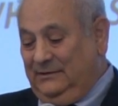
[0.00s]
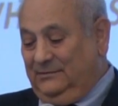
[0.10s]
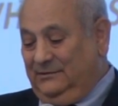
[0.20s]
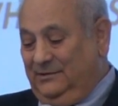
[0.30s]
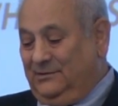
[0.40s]

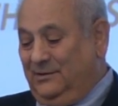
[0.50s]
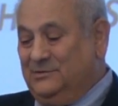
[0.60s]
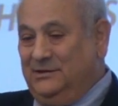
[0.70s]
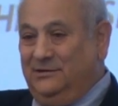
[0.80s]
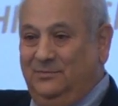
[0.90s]
Here
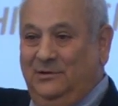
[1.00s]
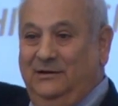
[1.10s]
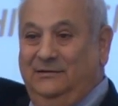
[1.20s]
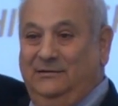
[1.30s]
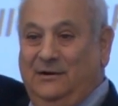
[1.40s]
comes the
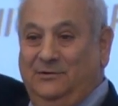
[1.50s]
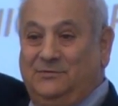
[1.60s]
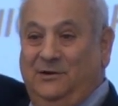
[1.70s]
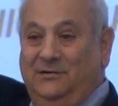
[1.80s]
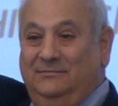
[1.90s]
airplane, now
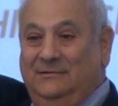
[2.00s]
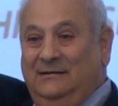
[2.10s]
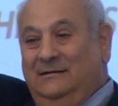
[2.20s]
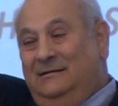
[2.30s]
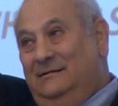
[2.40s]
it's right
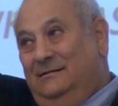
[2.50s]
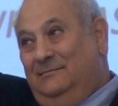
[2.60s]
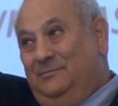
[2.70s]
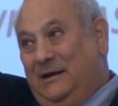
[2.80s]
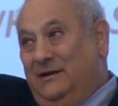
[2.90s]

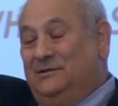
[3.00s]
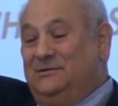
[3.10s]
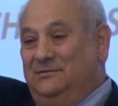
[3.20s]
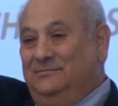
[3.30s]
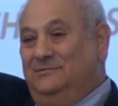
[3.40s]
past
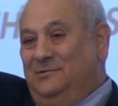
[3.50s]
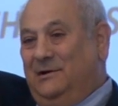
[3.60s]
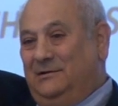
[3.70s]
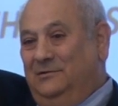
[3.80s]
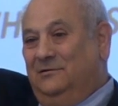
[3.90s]

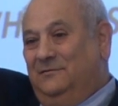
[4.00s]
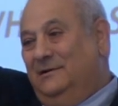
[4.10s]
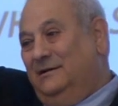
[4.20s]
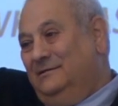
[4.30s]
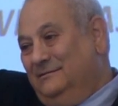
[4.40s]
directly
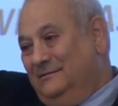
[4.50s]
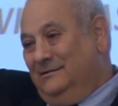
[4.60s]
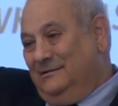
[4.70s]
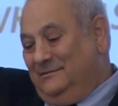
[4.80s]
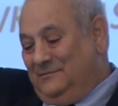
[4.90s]
overhead, and
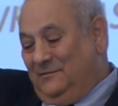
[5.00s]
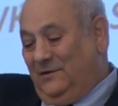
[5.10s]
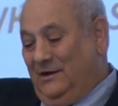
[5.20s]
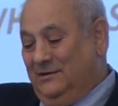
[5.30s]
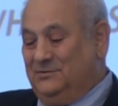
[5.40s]
then it
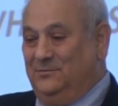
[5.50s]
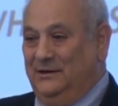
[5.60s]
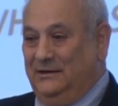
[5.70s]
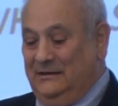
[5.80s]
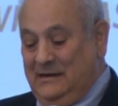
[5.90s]
flies
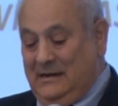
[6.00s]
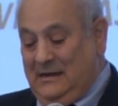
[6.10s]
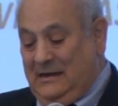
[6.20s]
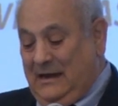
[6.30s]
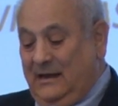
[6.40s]
away.
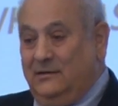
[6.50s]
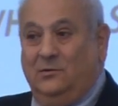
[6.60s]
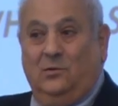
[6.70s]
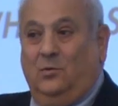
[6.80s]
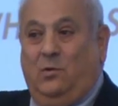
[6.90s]

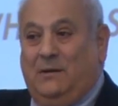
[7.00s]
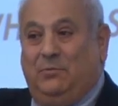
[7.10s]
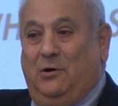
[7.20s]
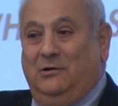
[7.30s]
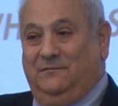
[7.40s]
And
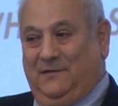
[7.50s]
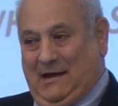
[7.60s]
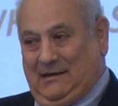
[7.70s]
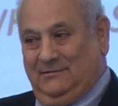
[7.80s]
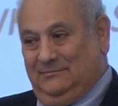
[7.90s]
what part of
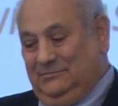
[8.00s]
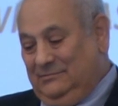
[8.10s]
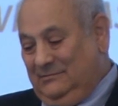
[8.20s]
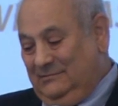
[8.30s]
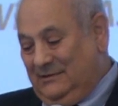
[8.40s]
that
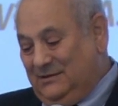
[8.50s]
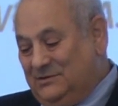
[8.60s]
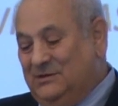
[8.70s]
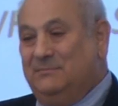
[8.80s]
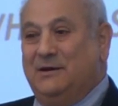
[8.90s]

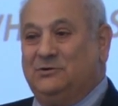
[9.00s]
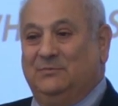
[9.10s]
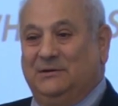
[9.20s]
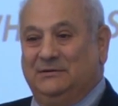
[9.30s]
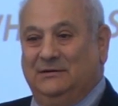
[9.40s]
is the
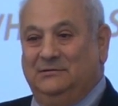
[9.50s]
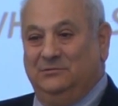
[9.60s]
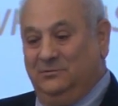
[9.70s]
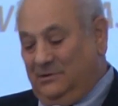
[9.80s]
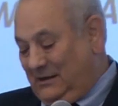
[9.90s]
measurement that
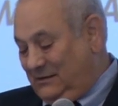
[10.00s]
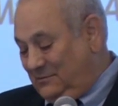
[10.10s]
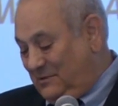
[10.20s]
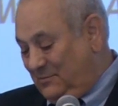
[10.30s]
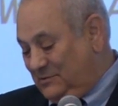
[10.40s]
you would like
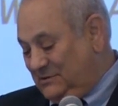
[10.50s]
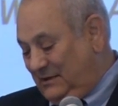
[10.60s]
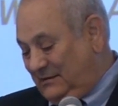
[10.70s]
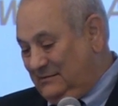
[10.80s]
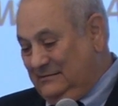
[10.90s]
to
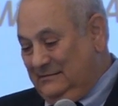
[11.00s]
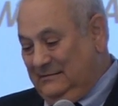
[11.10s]
represent?